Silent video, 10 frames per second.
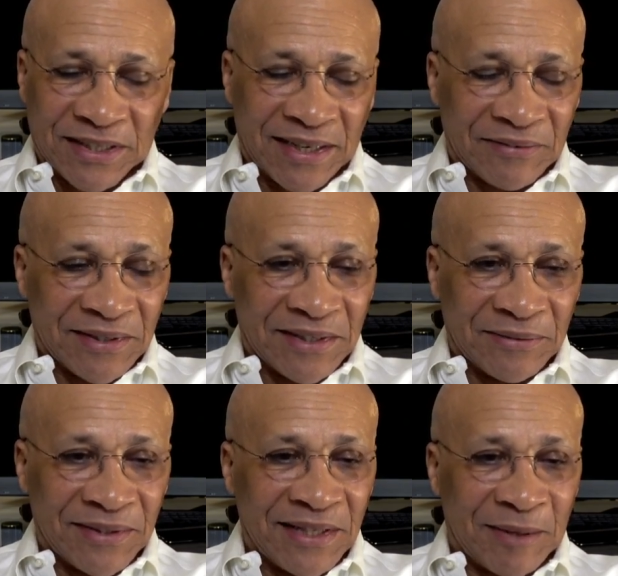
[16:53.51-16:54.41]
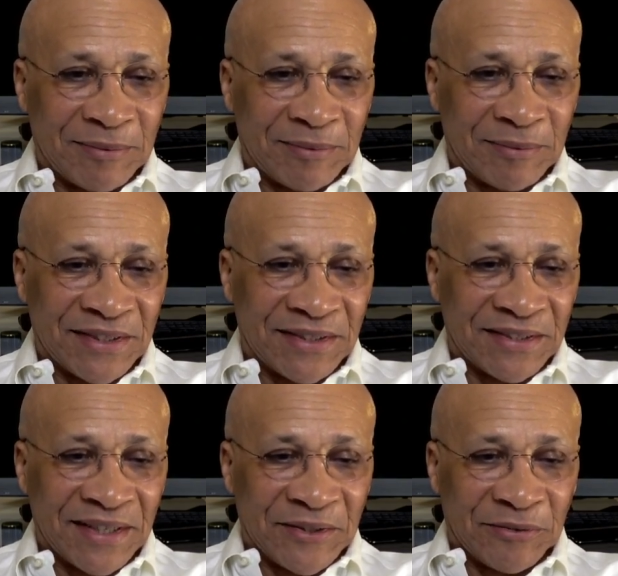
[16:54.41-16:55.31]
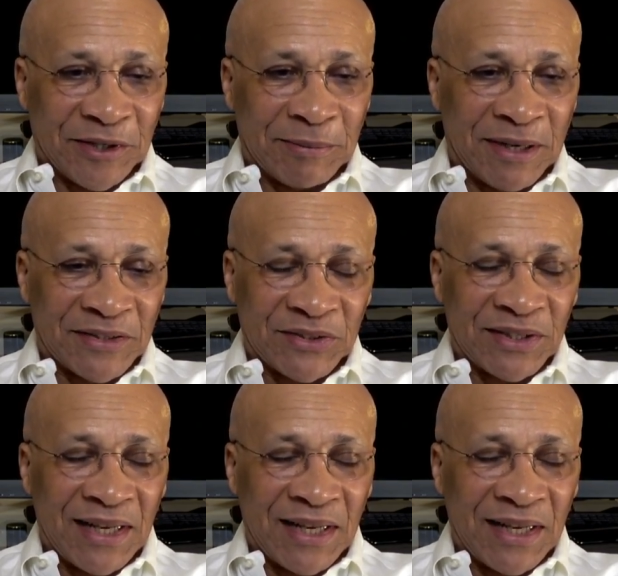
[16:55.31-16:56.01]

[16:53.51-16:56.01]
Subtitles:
I really, really appreciate it. Thank you very much.